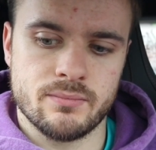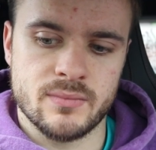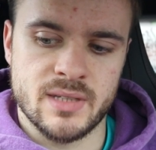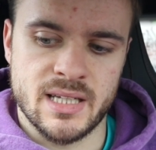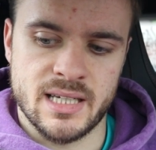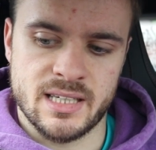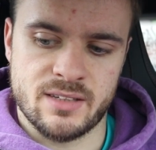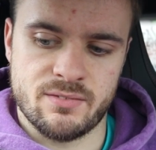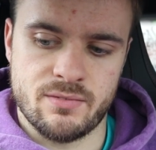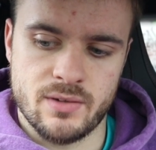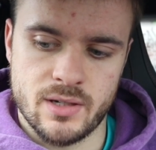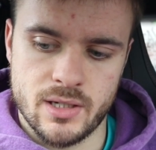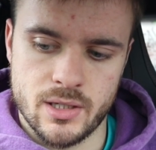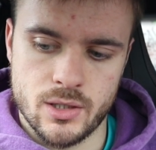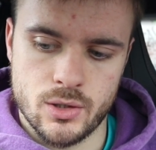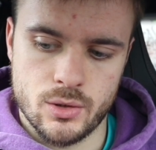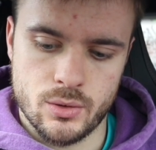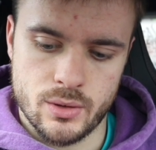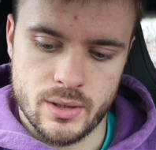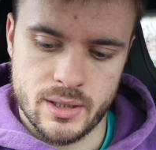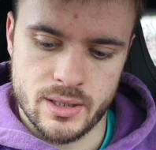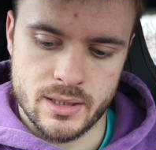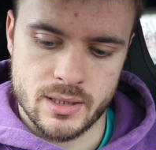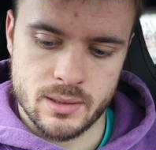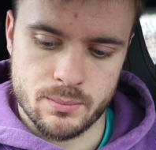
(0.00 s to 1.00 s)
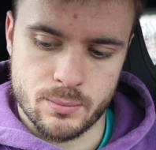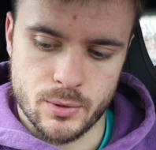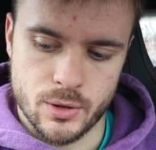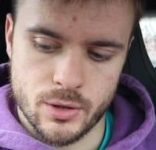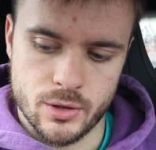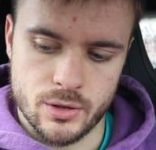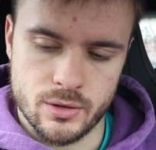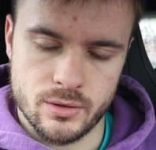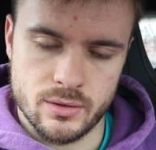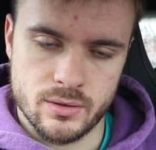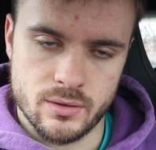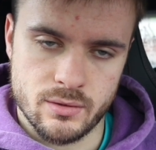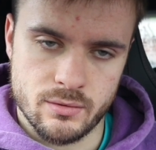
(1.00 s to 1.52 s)
This video is
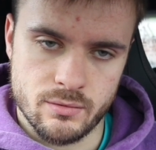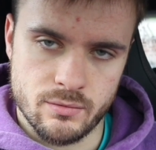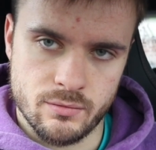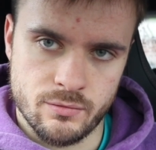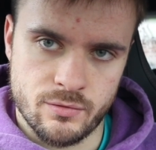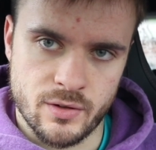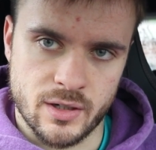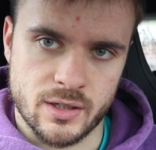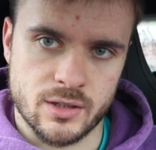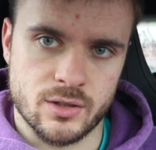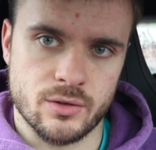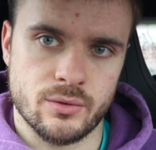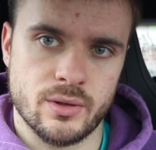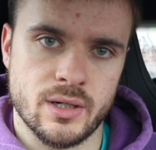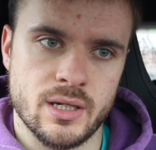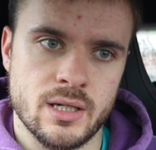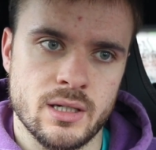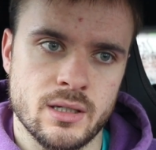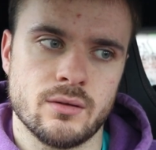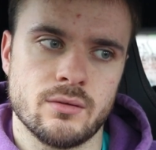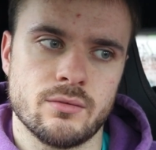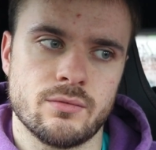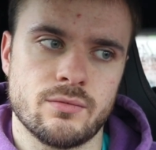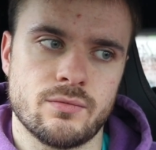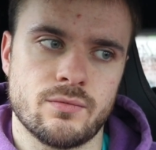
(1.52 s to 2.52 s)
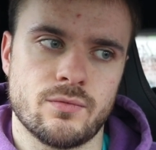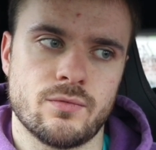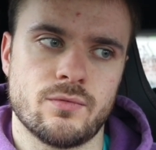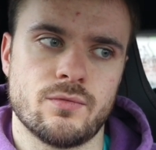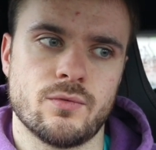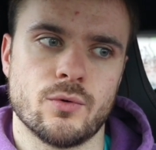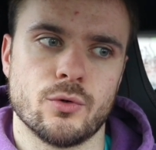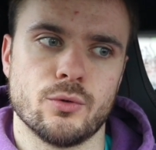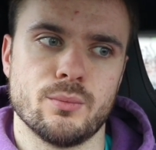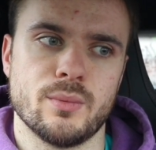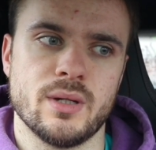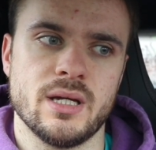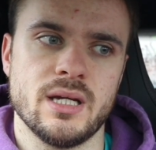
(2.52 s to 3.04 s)
about victory
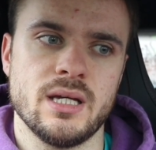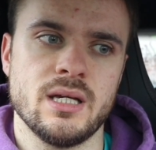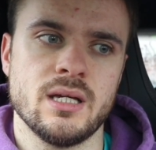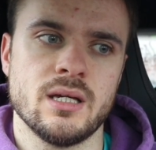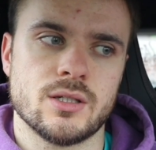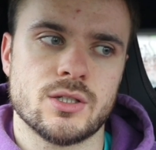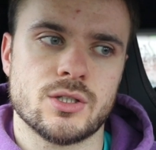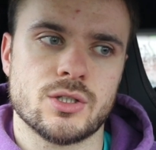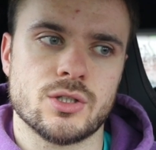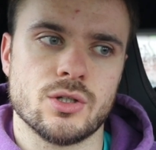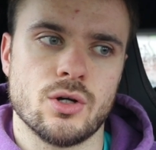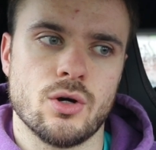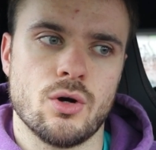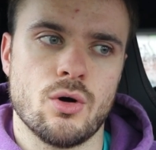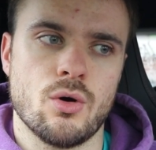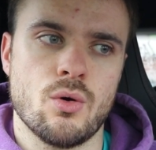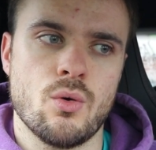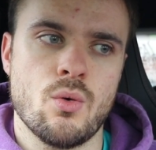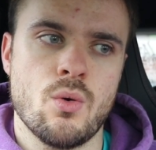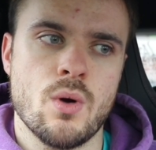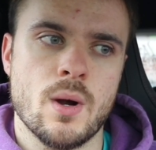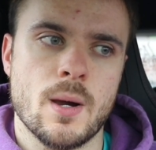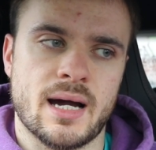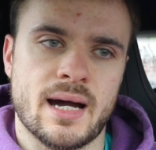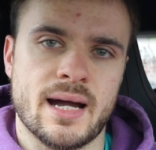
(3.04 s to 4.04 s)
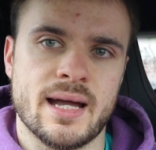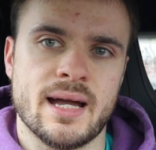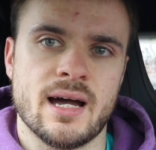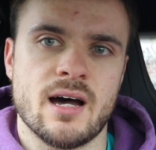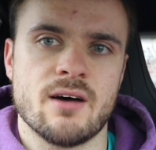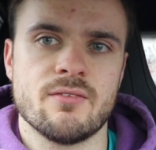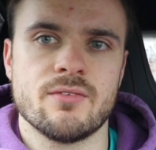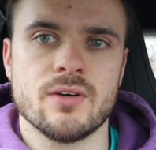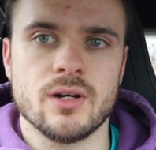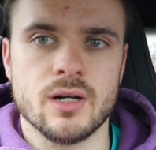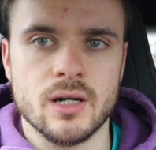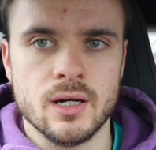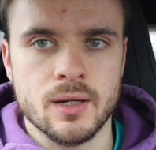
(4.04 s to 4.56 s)
for me. So I
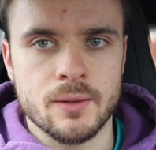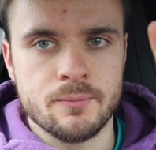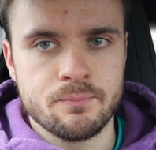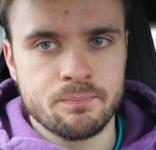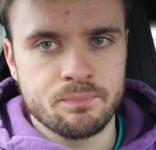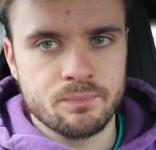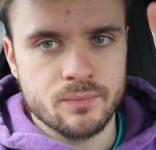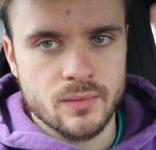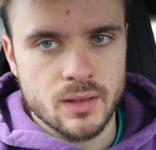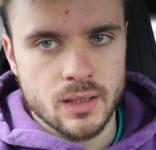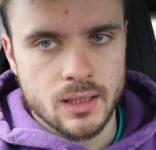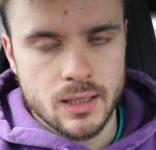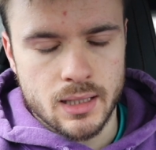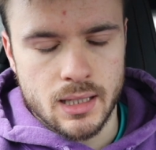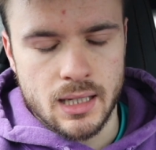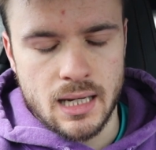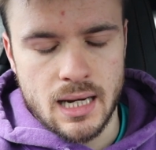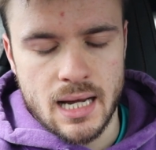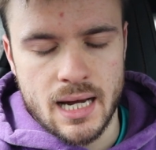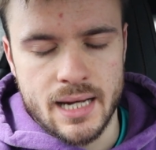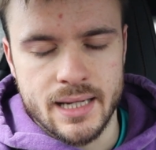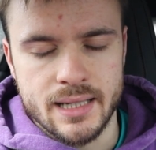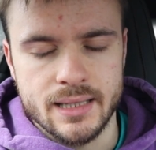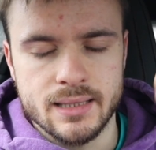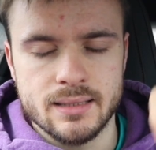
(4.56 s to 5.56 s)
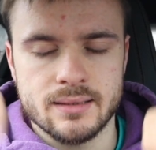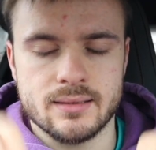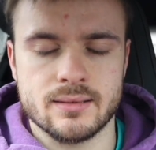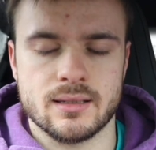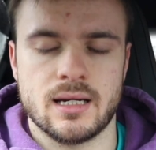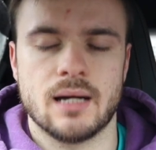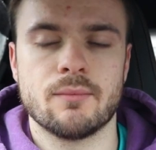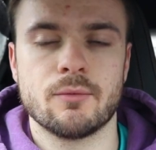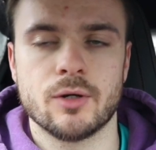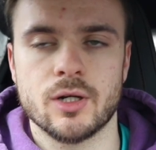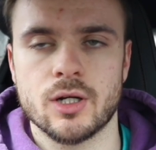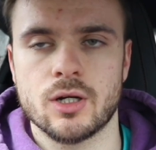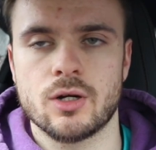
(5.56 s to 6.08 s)
have a client,
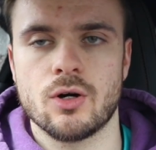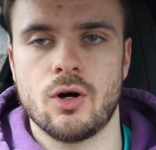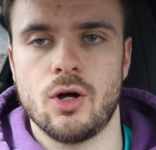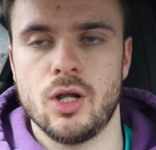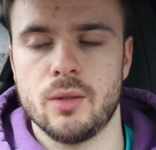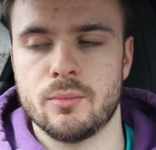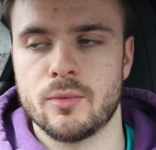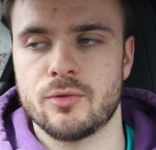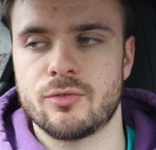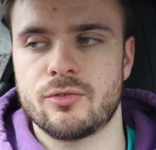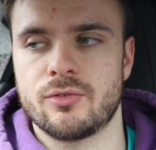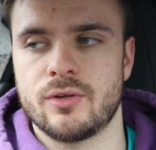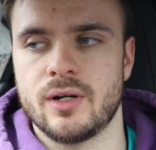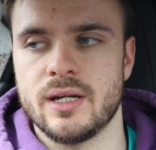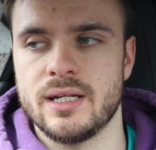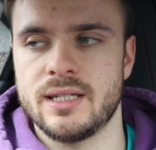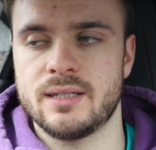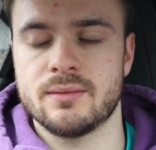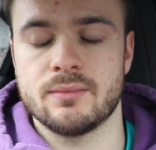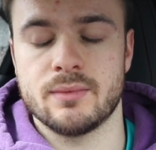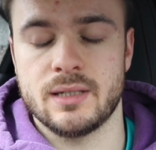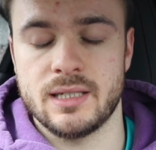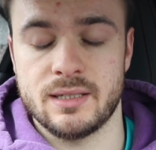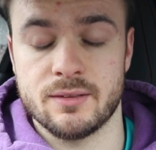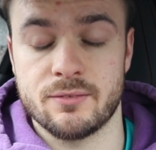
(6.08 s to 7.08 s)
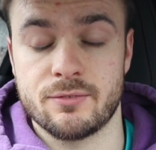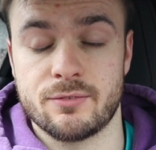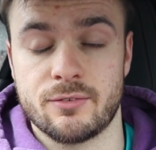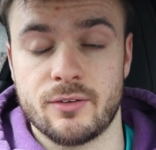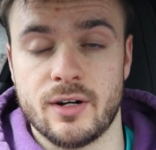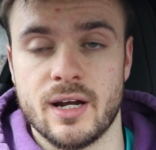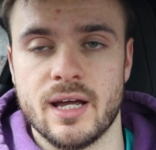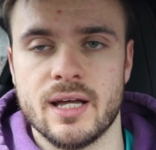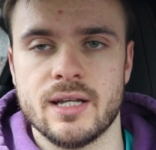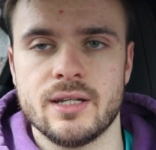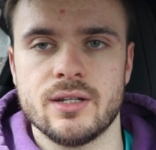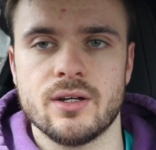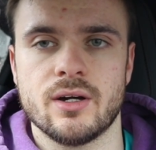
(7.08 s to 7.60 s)
I'm gonna call him a friend. He's a
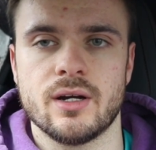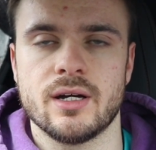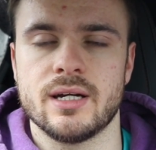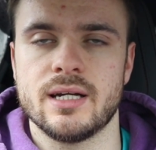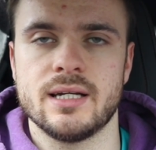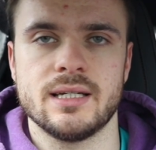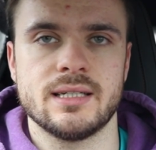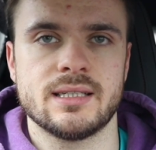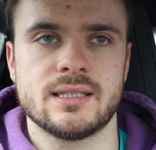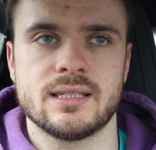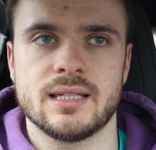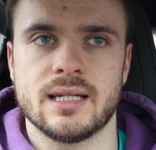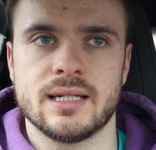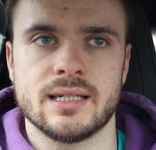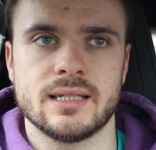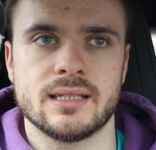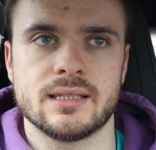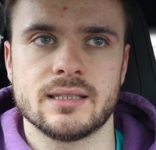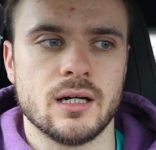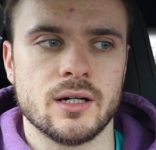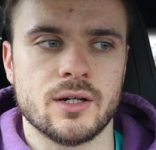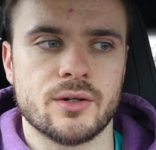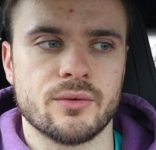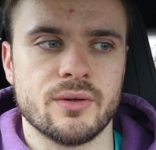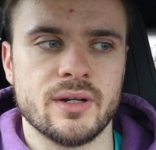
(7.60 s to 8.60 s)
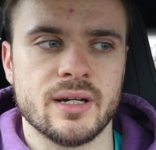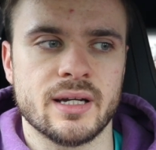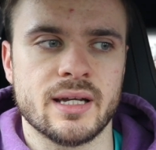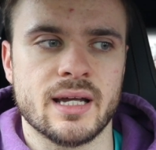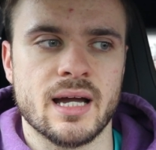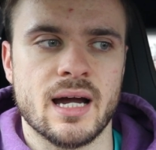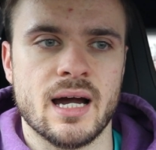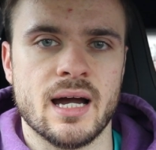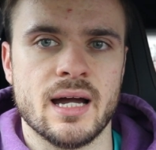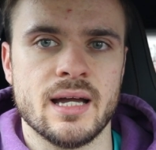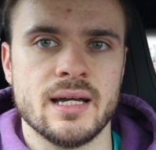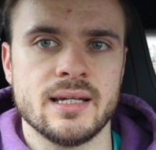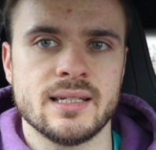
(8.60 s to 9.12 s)
friend now. He's like a great
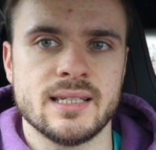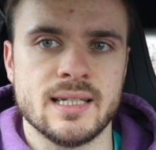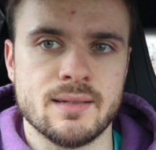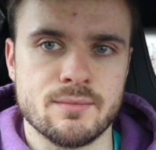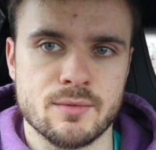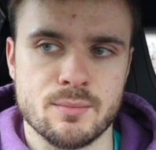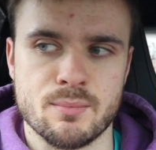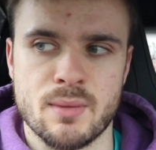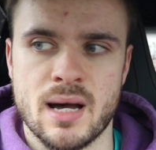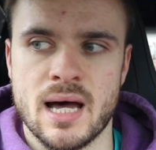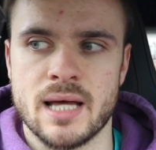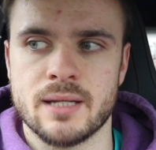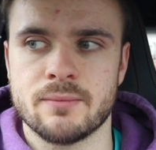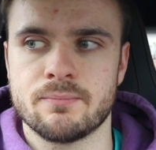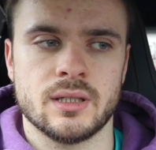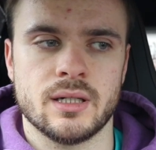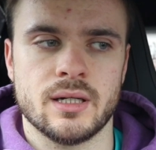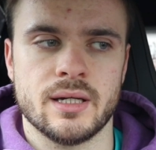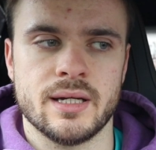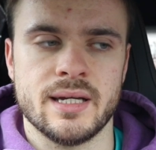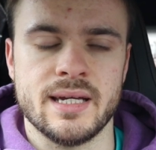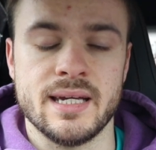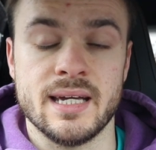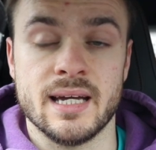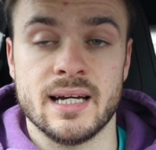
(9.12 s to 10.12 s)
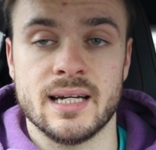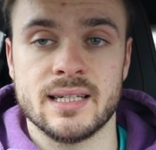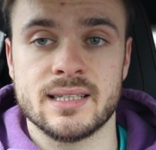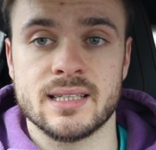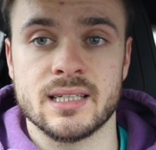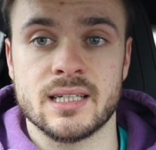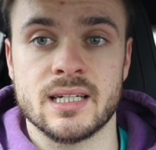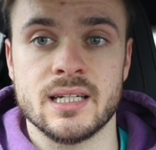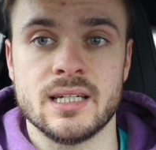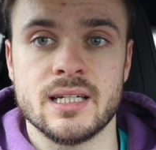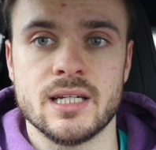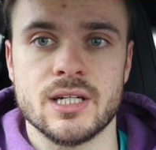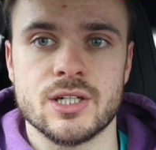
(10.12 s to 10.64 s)
guy. His name's Matt. He has a
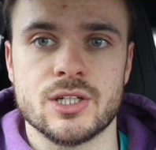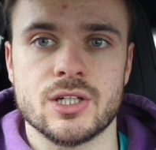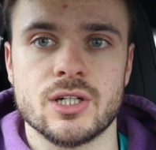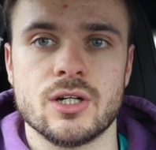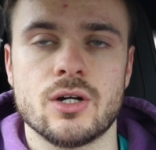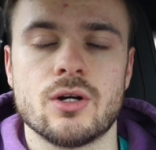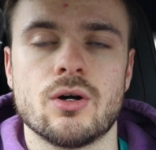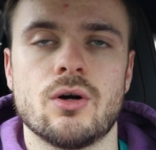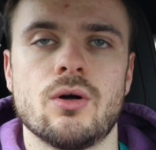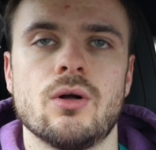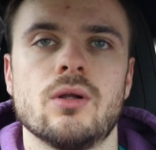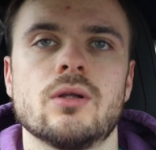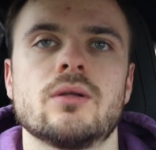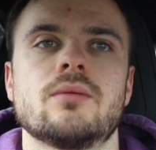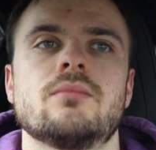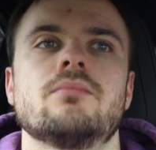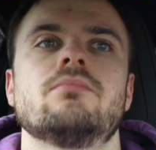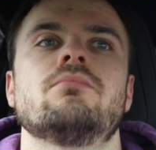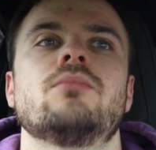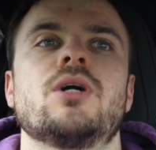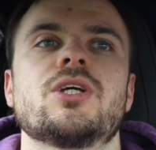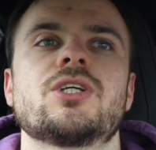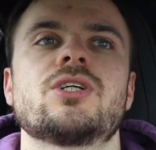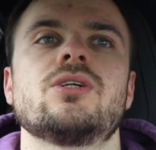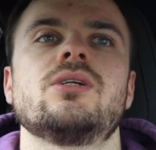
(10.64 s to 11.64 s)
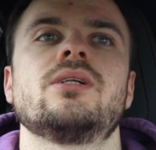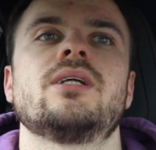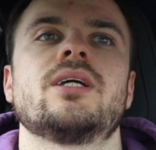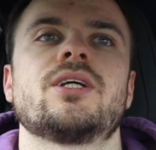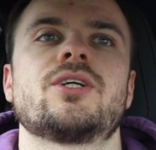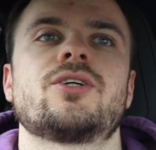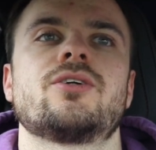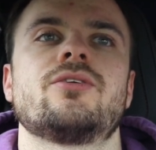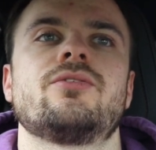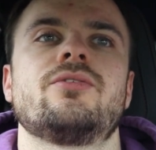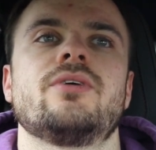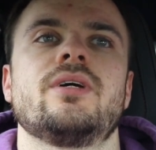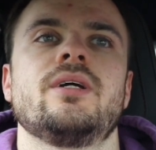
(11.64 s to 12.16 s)
condition called muscle
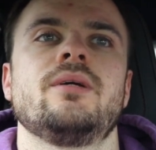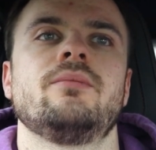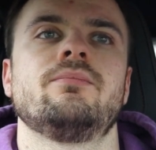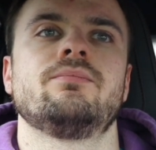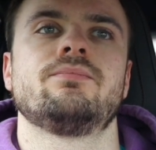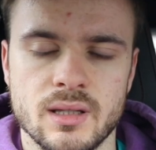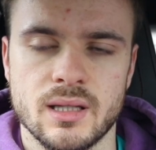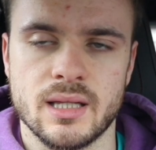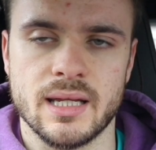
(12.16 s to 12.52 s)
dystrophy.